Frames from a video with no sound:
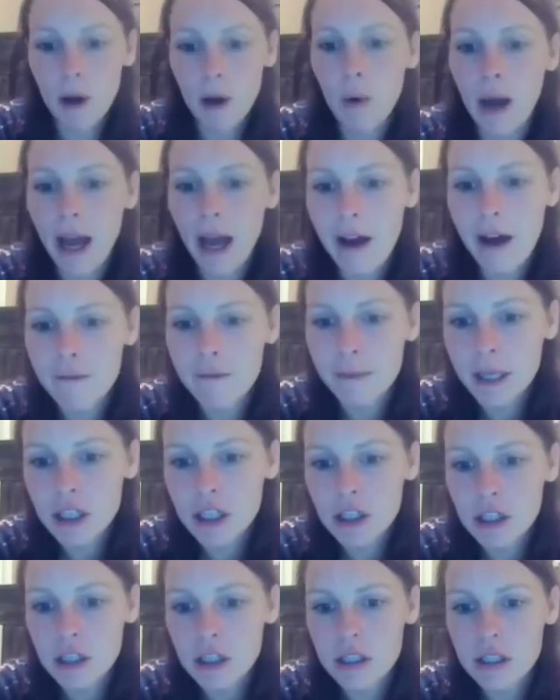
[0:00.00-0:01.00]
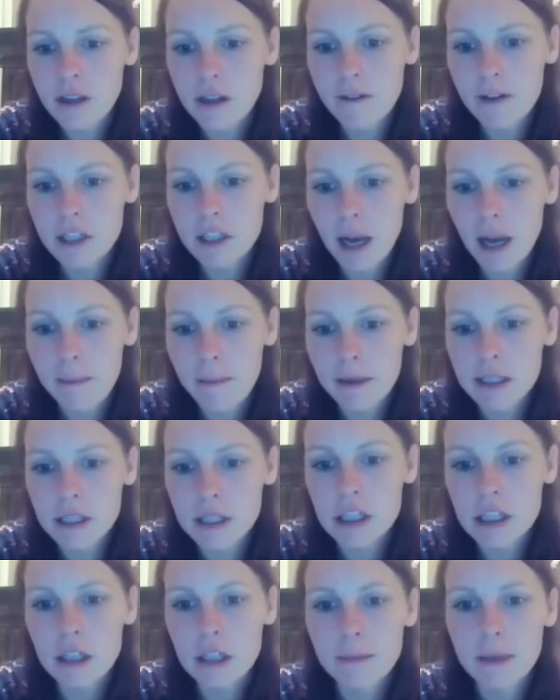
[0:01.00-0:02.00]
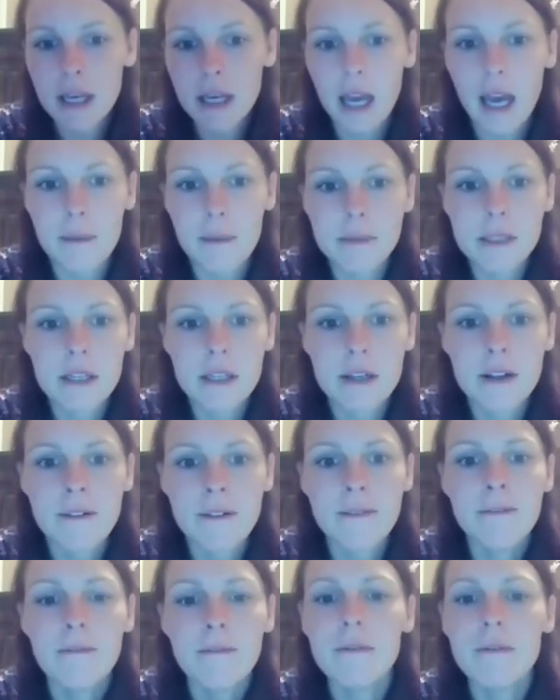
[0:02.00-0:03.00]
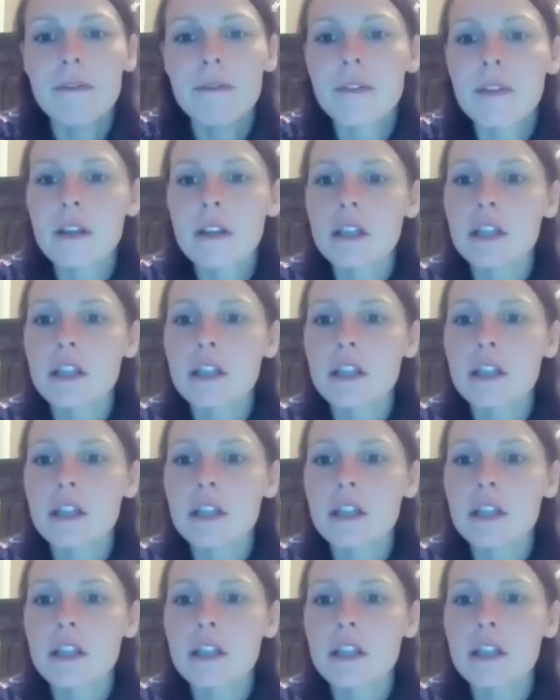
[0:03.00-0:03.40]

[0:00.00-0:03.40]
Oh, I have pictures of the Japanese internment camps to